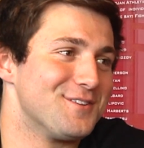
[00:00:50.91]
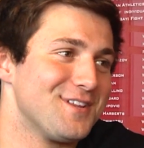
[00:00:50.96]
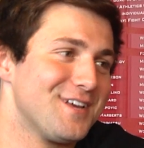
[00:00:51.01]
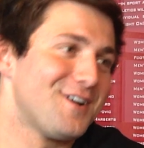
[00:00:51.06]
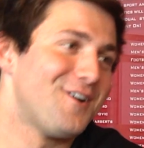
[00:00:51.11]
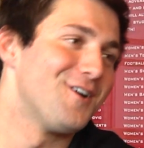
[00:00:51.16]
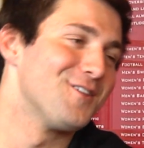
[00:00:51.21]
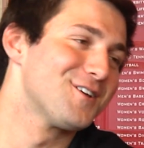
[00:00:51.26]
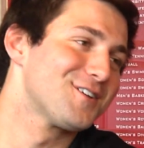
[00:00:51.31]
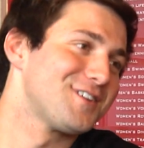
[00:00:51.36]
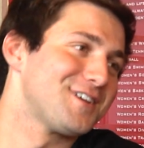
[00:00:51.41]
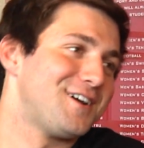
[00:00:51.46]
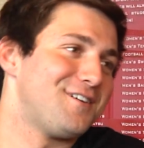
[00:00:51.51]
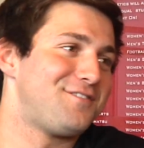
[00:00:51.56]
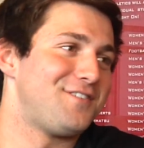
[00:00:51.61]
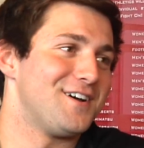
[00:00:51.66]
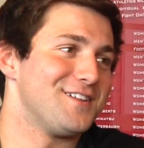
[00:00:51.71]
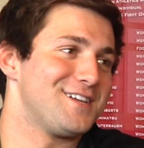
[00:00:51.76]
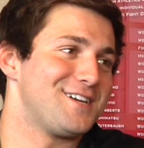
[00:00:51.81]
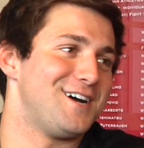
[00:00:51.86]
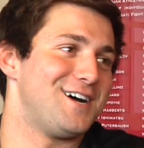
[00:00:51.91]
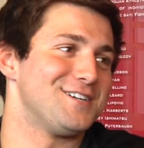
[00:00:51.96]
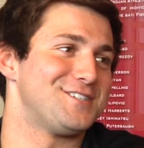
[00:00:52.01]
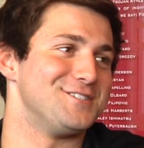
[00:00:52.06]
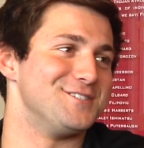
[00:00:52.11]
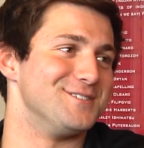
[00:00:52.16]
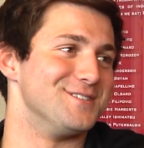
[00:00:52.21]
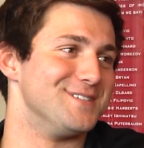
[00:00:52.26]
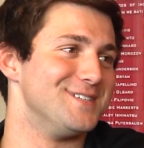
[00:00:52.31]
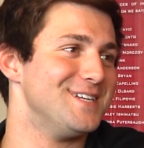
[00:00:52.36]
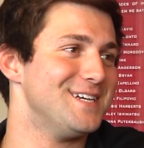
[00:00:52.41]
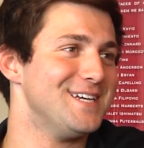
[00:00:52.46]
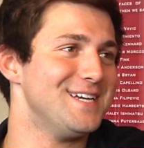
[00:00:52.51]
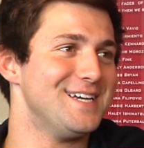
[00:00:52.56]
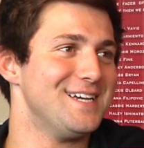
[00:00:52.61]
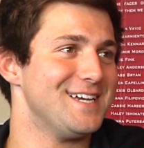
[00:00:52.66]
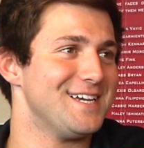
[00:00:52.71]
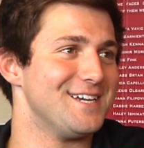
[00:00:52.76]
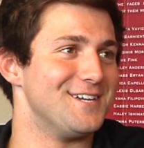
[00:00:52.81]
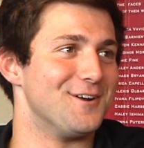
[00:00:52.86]
He's like, oh, it looks like I finally got you.
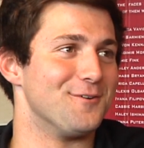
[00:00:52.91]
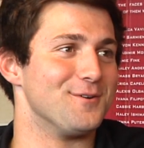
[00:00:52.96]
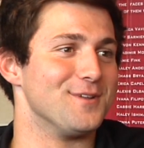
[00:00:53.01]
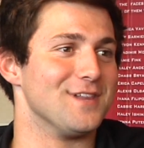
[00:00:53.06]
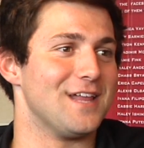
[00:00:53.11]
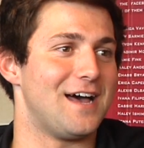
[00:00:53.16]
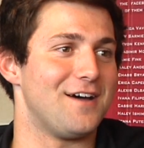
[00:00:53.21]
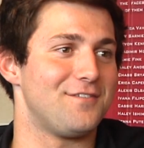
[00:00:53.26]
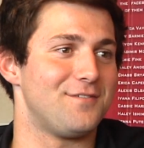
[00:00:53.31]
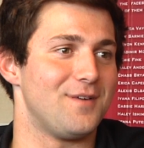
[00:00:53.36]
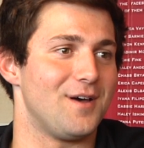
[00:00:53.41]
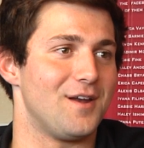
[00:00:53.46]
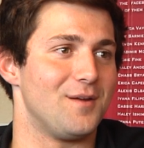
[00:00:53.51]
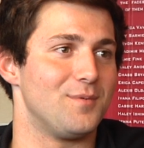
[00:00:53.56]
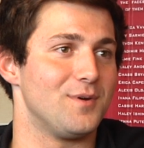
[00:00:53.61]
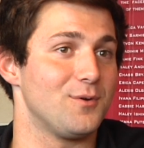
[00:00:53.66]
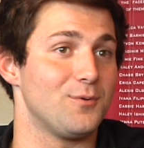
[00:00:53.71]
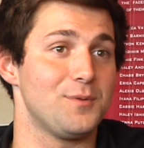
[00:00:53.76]
And, you know, we laughed about it.